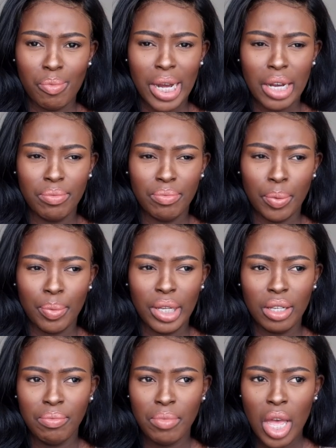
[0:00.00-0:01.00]
about
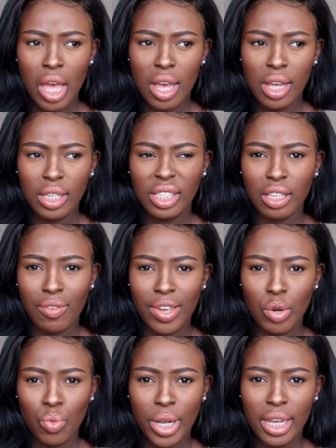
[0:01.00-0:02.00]
maybe
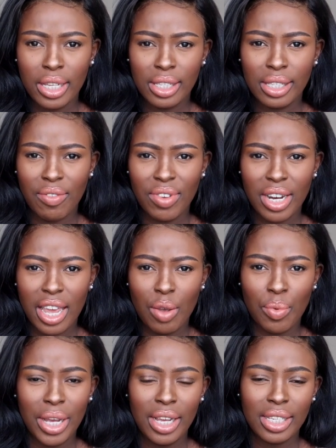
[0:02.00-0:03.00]
seven weeks seven eight
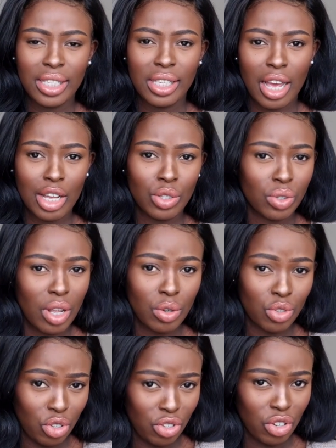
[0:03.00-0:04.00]
weeks i was, I
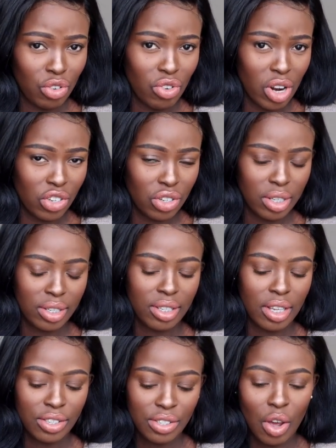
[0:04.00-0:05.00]
was using crutches
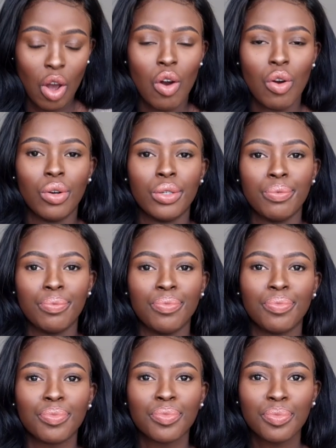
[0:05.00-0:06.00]
so
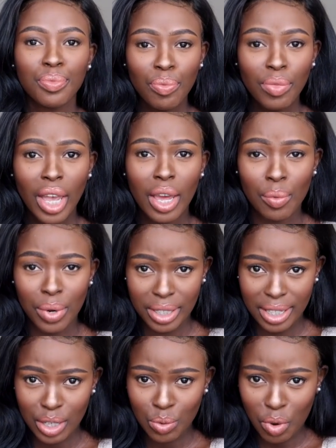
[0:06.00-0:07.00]

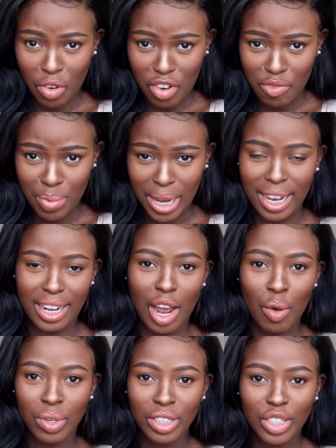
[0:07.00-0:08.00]
anyways that's where i've been
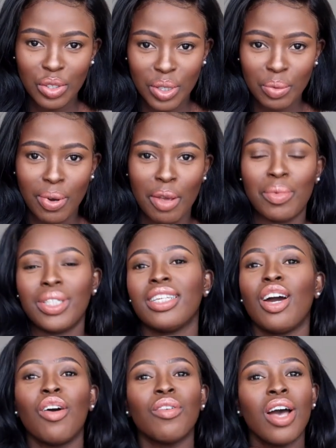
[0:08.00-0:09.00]
i wanted to explain
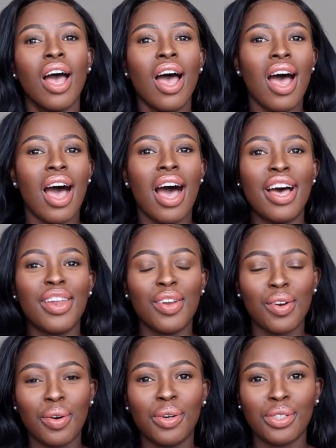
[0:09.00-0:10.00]
myself and
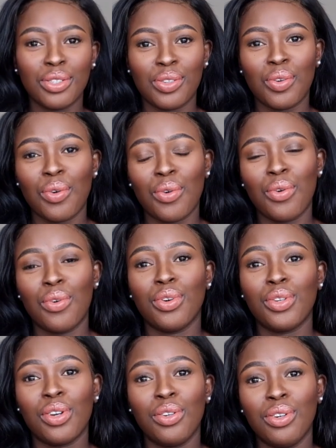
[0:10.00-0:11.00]
also
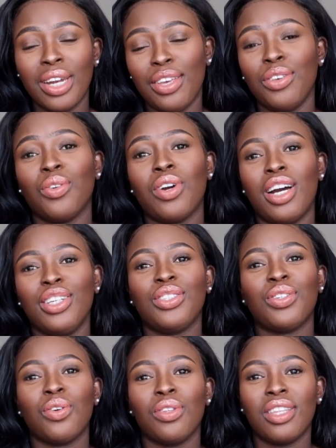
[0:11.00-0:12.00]
to let you guys
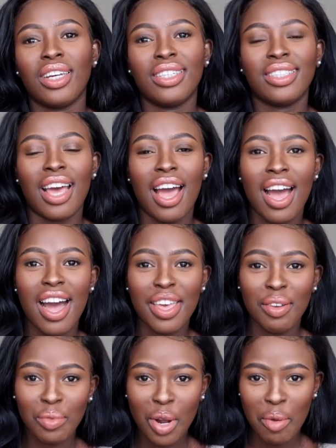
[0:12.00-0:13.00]
know that i
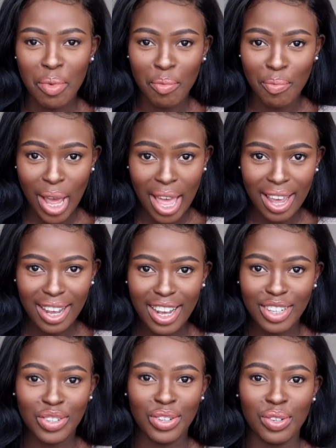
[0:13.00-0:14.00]
am coming
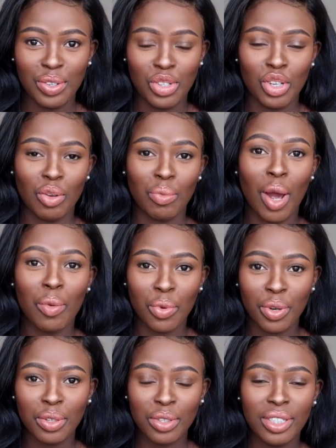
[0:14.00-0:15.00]
back to youtube i'm
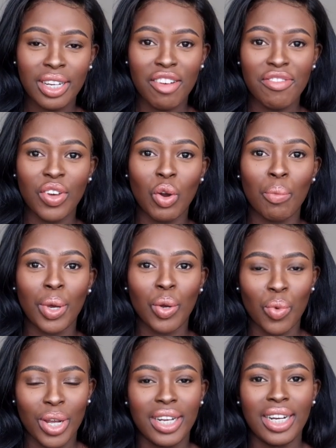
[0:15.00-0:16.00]
going to start filming
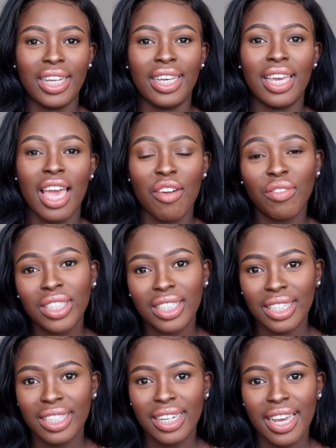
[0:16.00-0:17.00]
weekly every
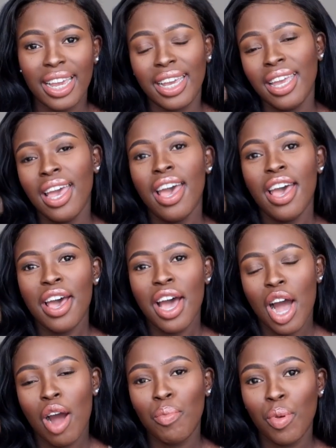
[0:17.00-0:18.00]
saturday
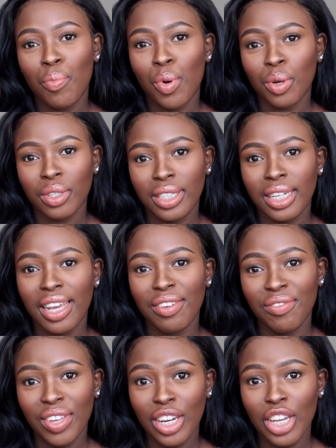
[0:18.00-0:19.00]
i'll be
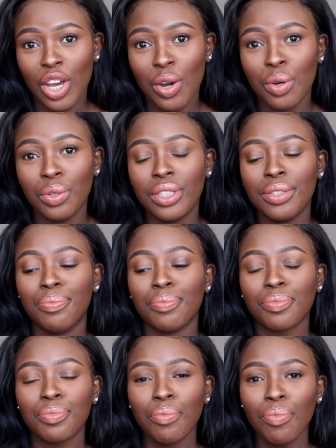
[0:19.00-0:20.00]
posting videos
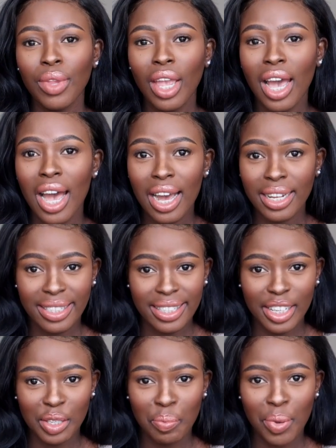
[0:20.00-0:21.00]
at
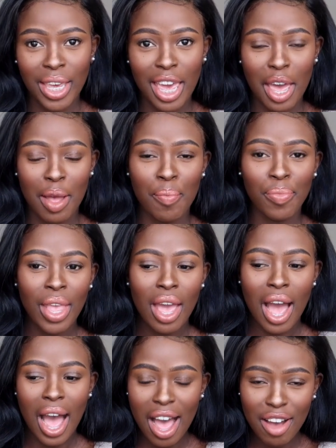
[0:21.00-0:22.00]
6 p.m.
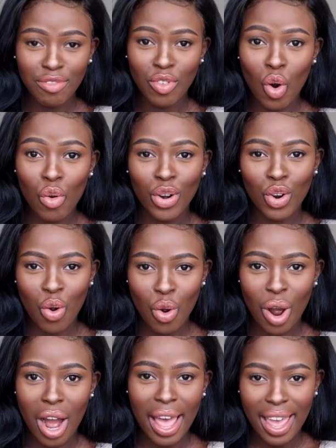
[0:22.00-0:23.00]
I have all
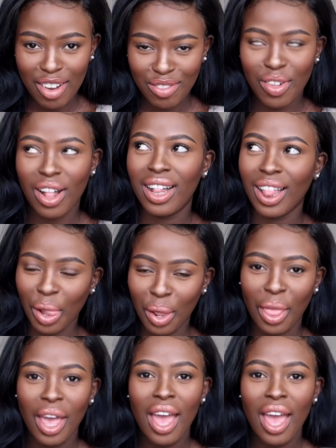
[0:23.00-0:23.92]
I have uh,